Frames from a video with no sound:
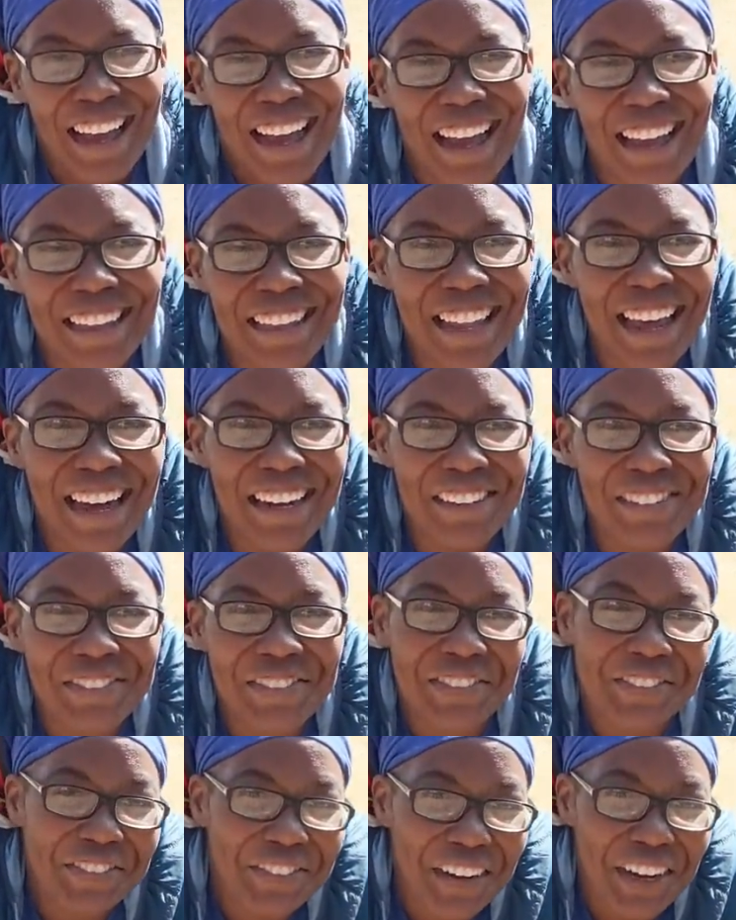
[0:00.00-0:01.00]
a lot of
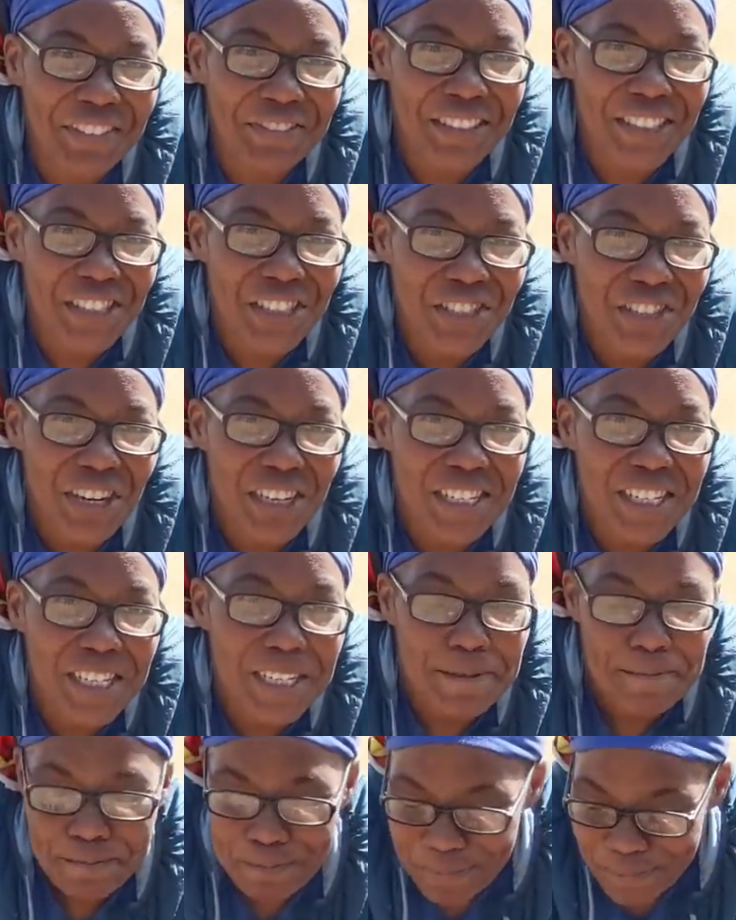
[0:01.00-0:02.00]
rough
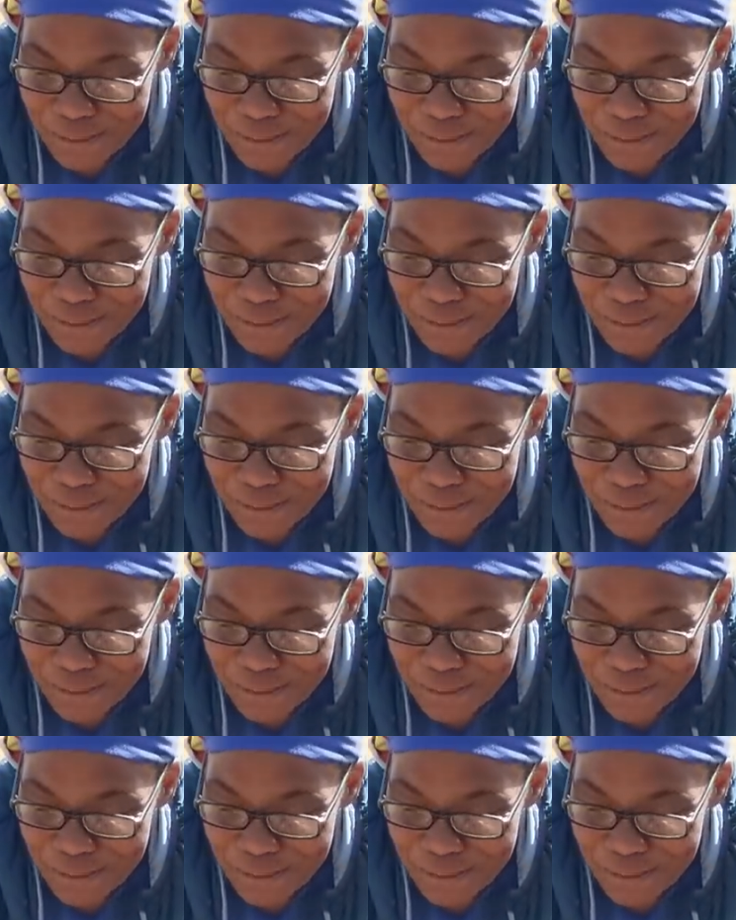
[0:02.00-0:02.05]
destruction